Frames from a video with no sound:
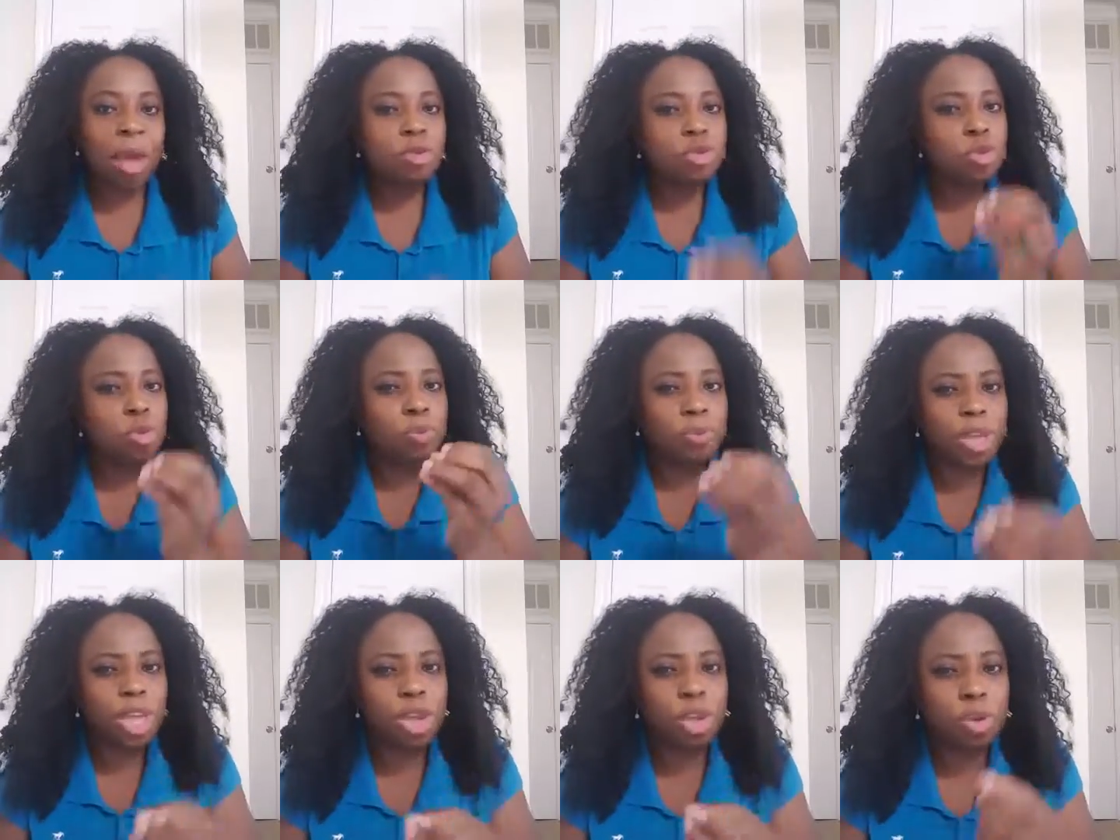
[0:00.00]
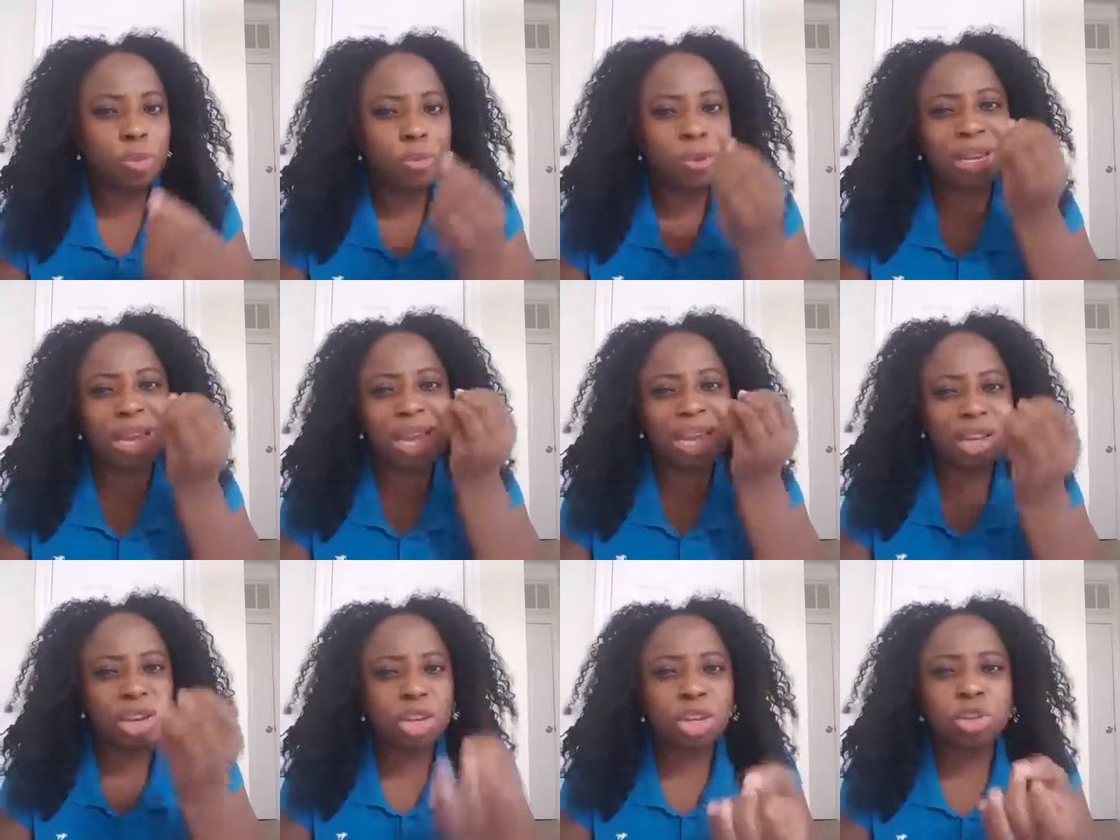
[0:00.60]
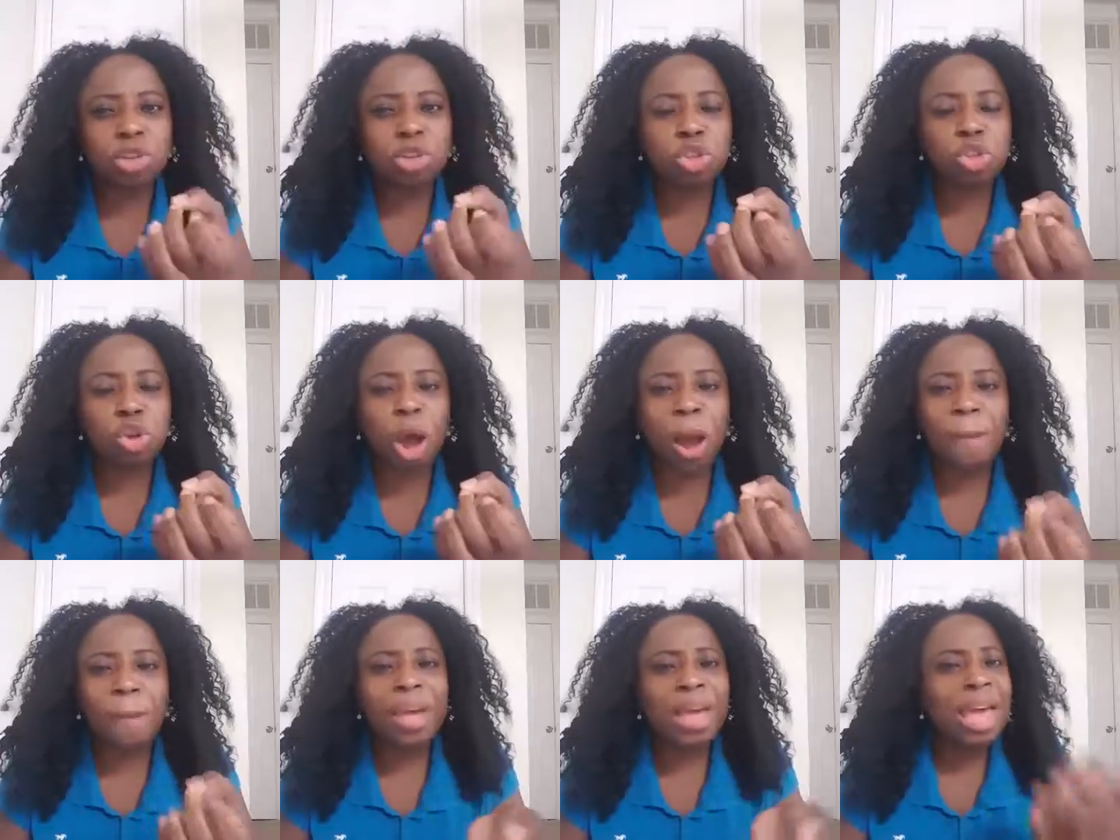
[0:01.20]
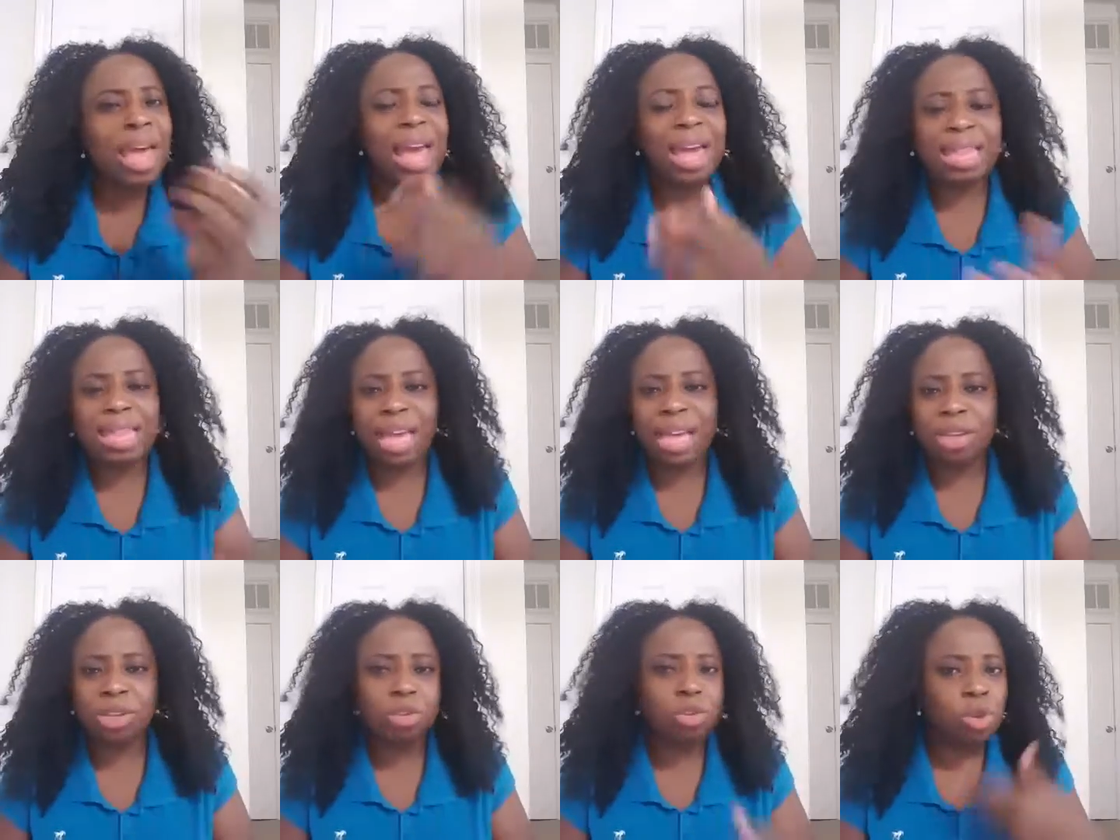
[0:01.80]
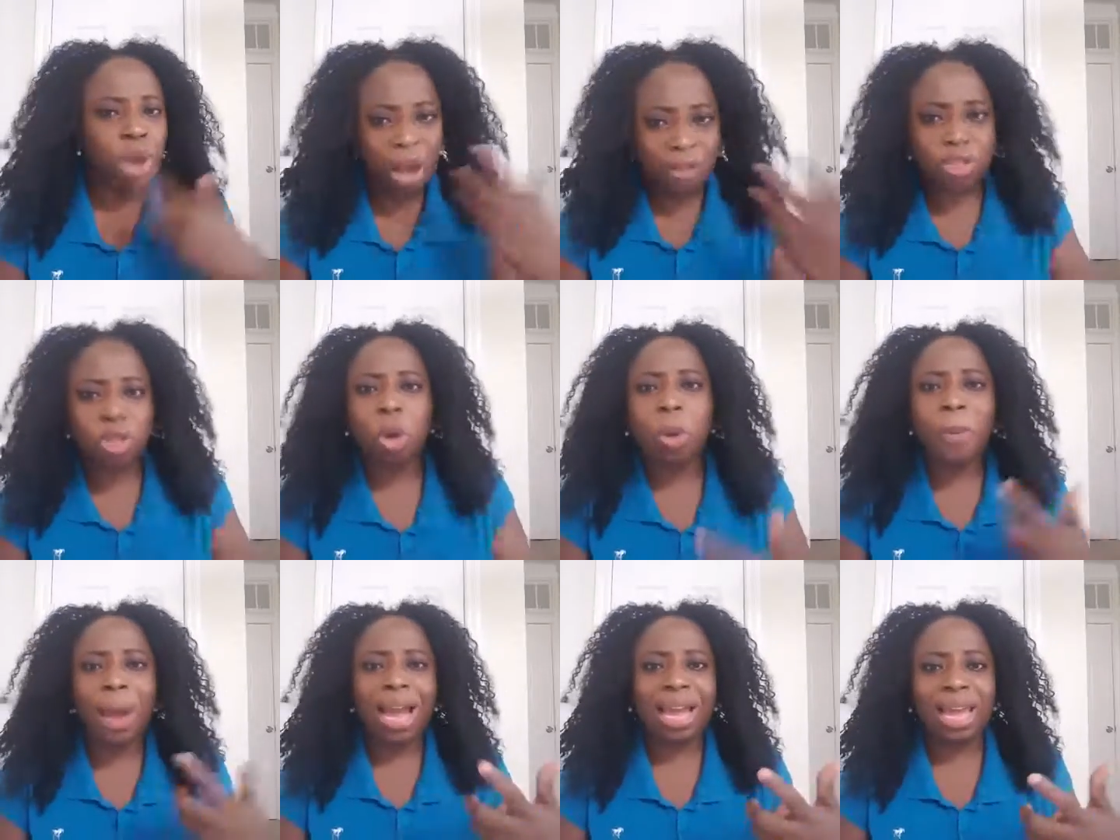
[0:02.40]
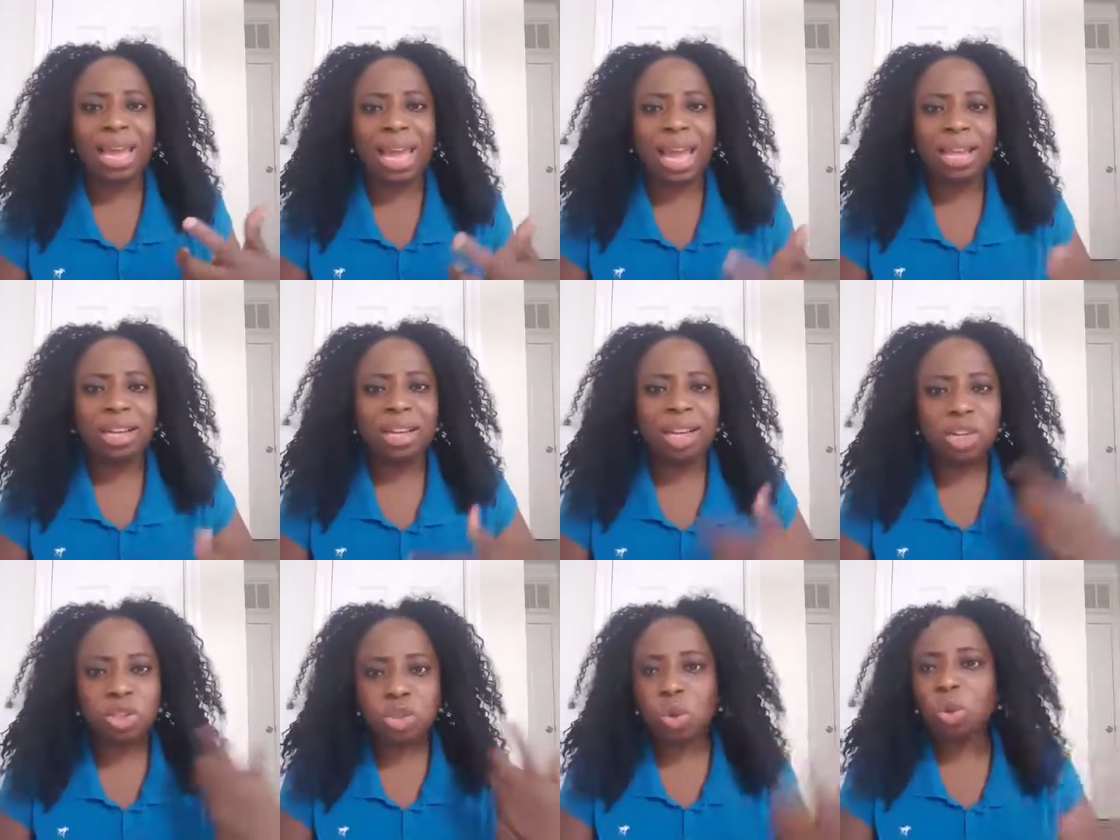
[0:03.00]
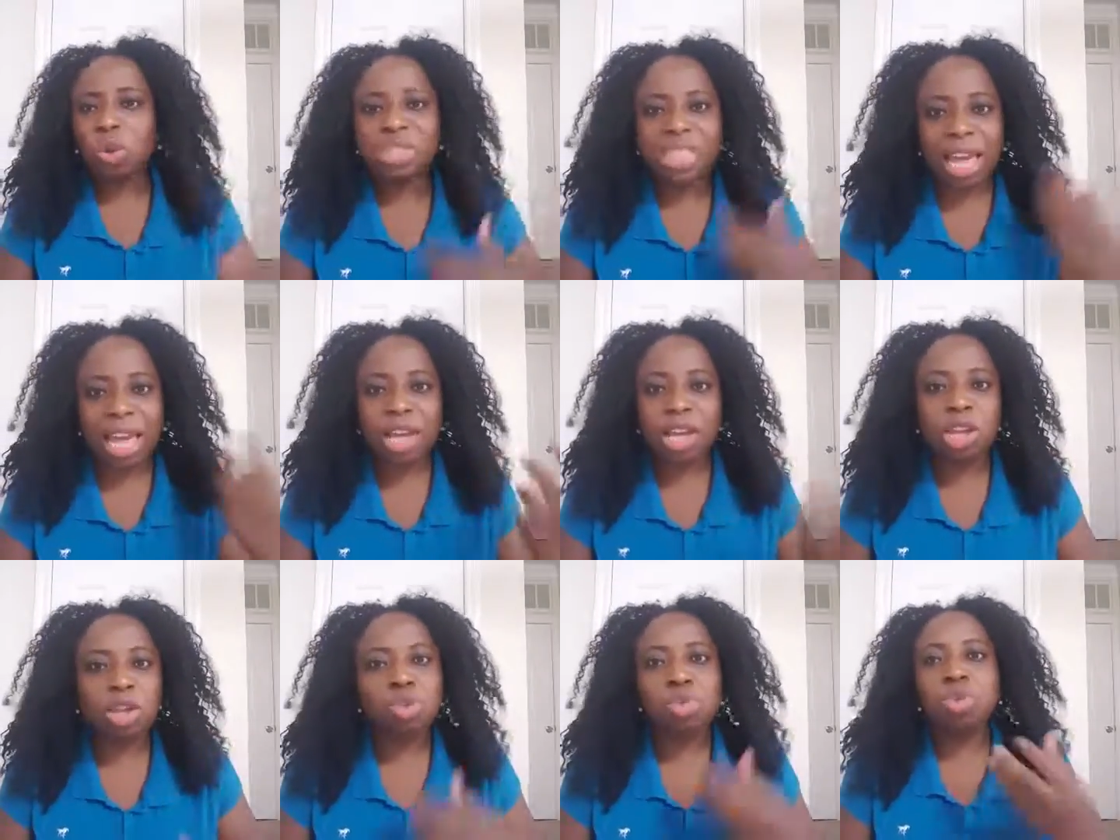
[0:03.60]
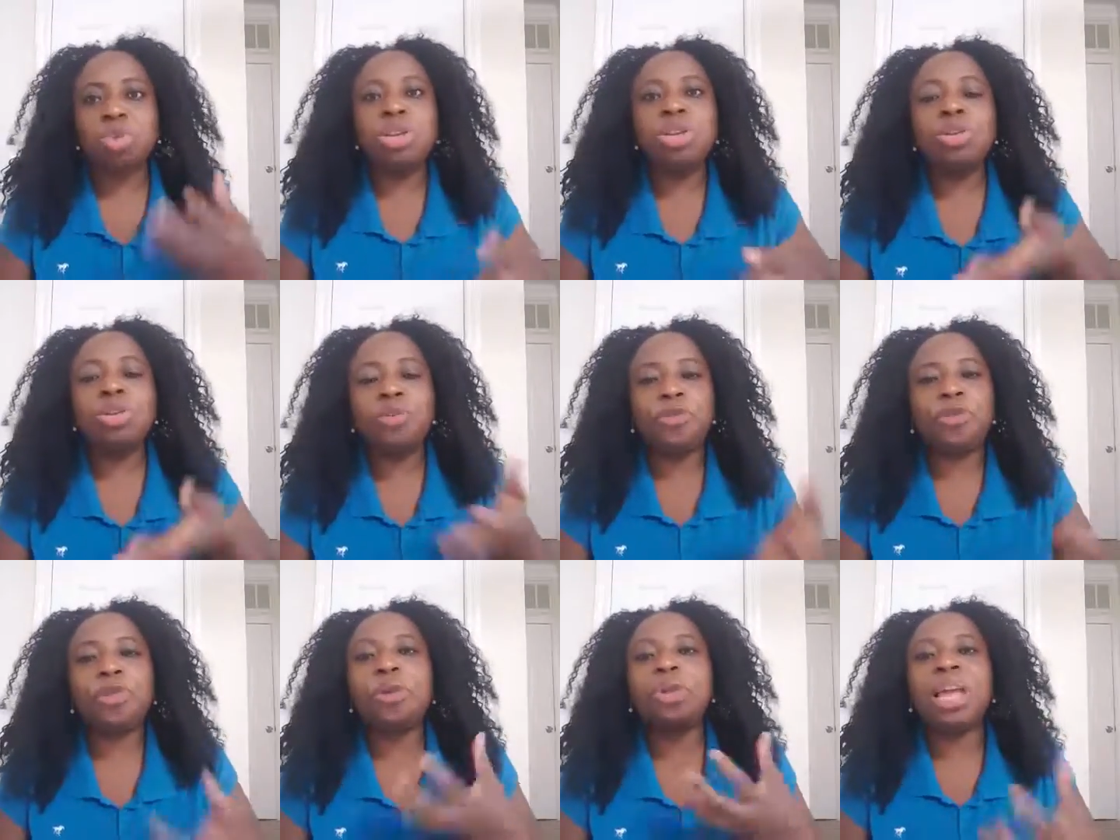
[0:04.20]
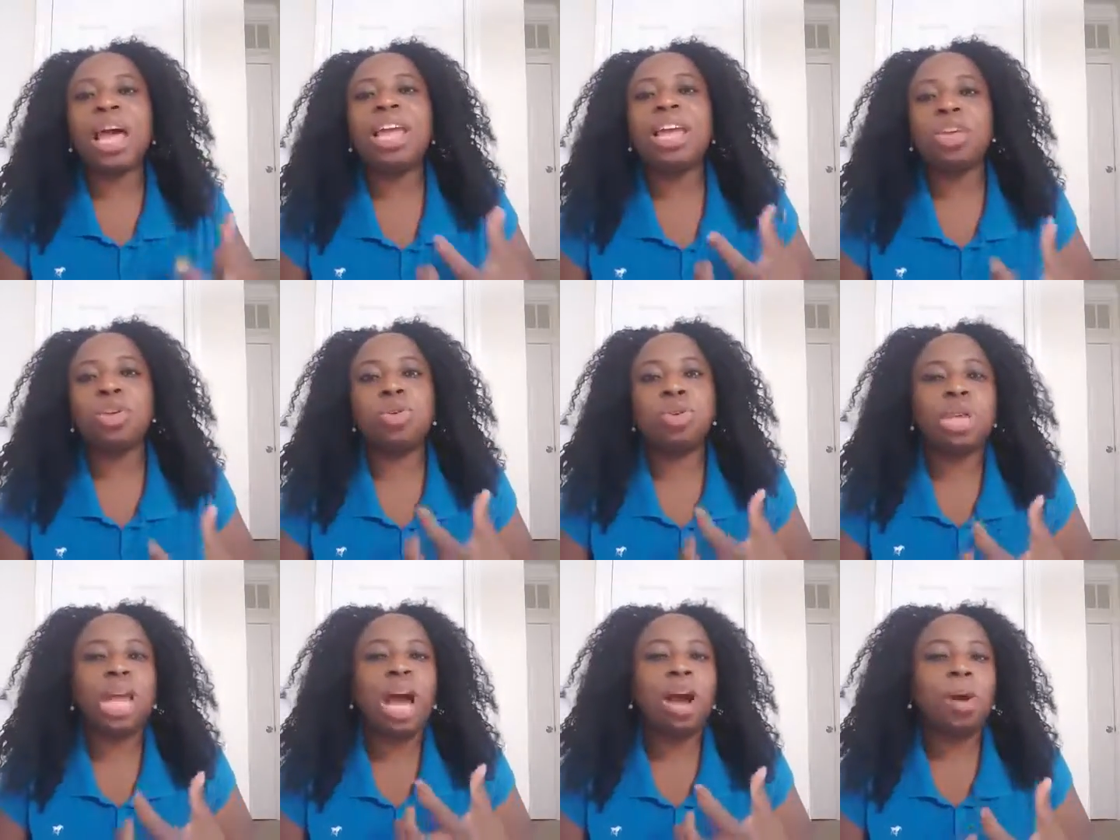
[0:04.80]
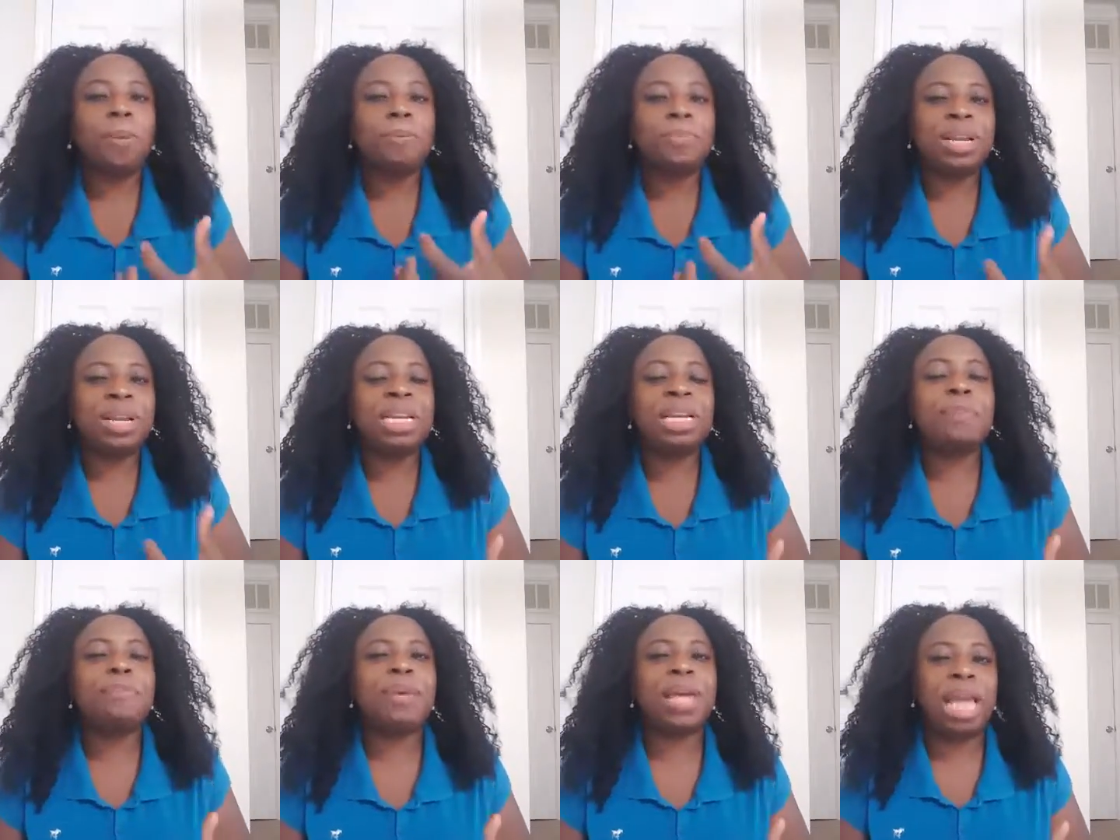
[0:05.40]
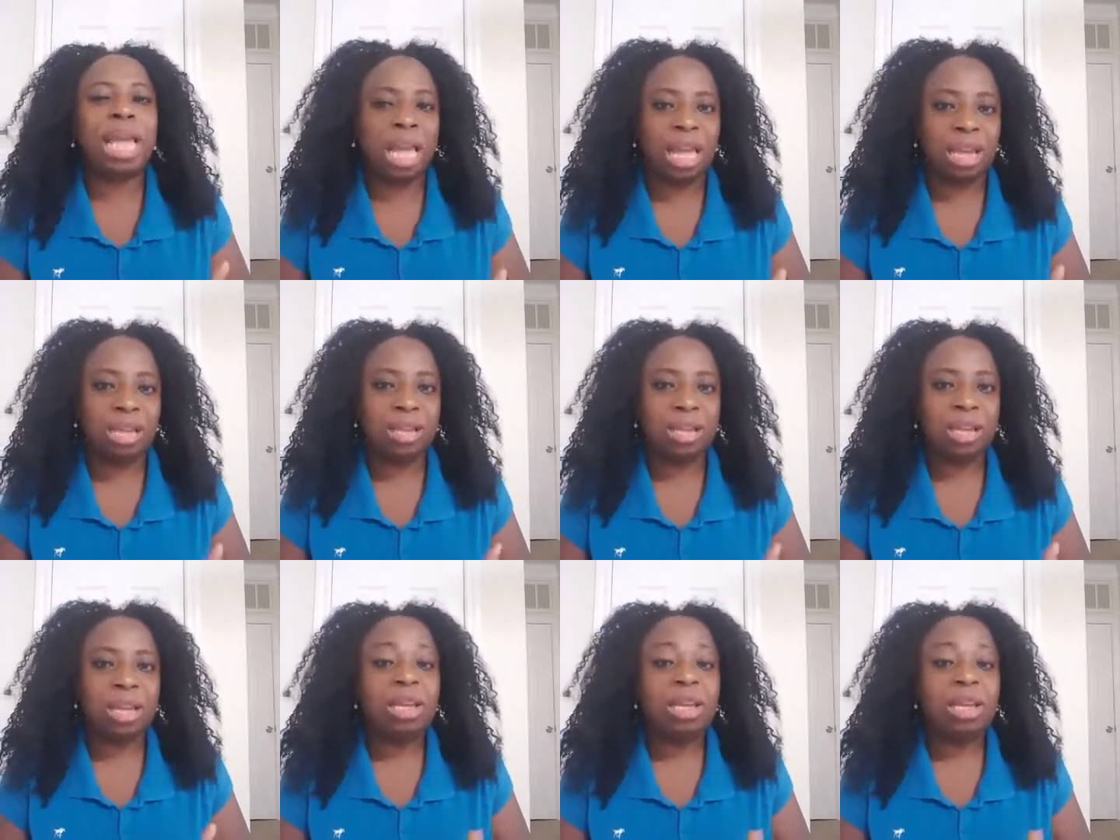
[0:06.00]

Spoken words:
You pee like a little drop, and then you have to go back again. So it's like you feel like you're not completely peeing.